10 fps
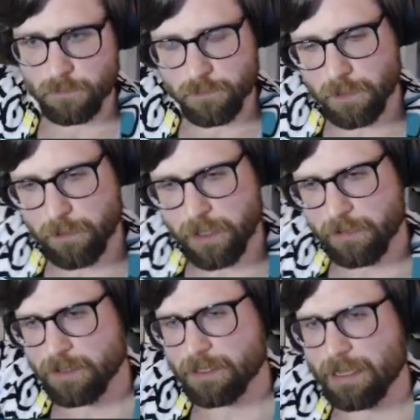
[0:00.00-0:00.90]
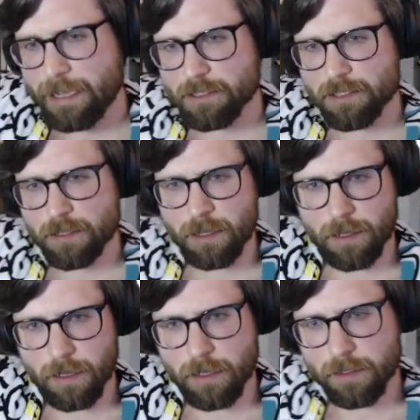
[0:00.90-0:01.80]
They might have Sash
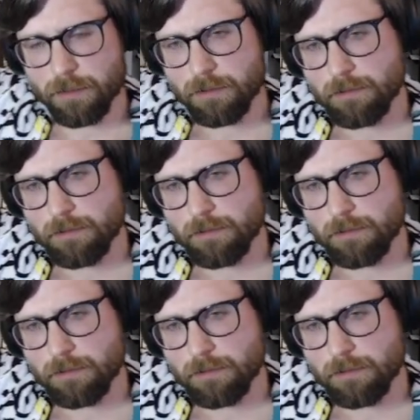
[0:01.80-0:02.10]
on